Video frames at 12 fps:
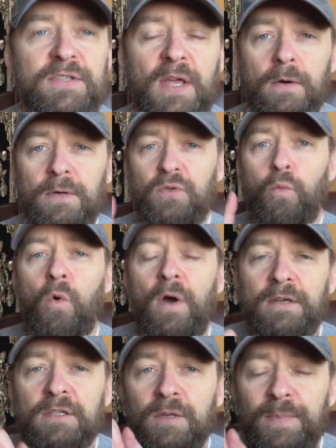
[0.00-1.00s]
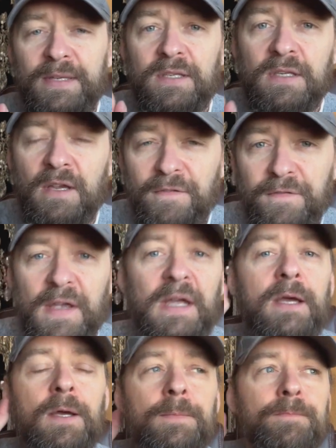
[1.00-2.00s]
there is one
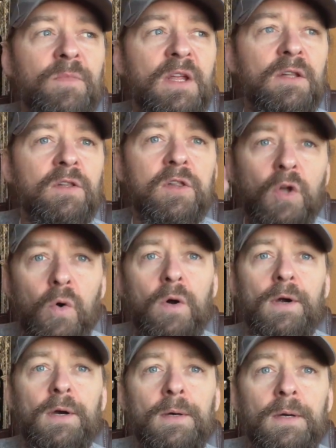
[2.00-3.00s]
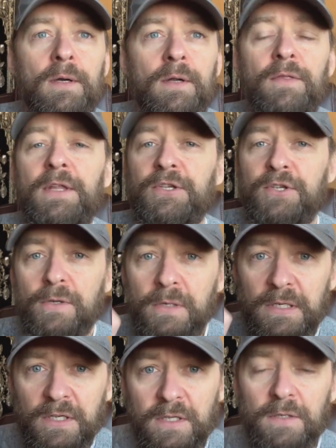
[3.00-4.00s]
specific lure that you
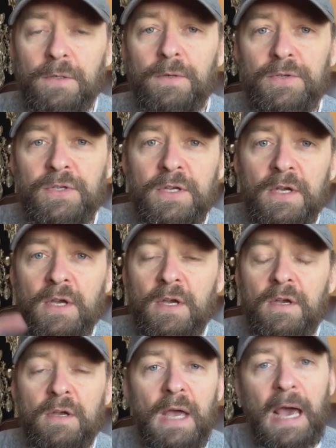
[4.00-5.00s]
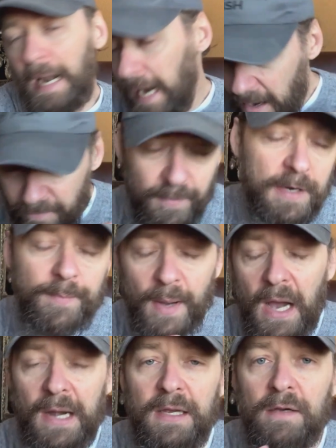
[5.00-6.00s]
can use at every
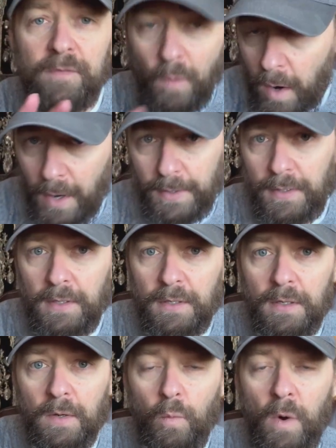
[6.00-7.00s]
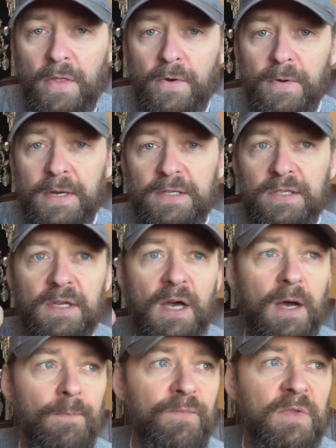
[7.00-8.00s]
body of water, whether it's,
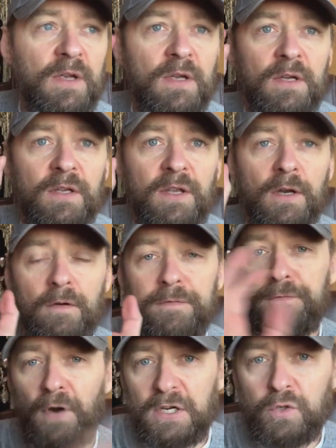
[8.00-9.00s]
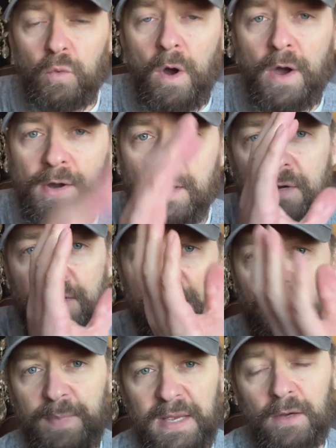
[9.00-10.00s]
you know, fresh water,
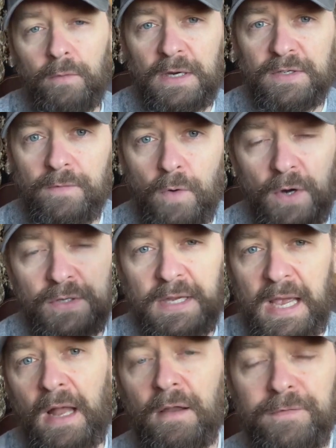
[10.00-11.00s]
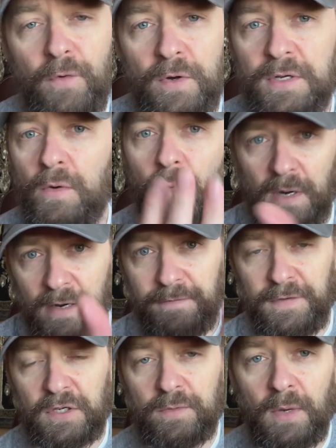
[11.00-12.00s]
these big reservoirs in California where I
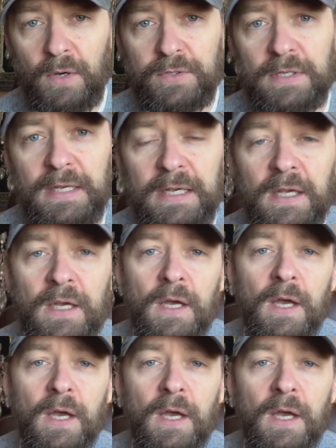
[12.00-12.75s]
fish mostly,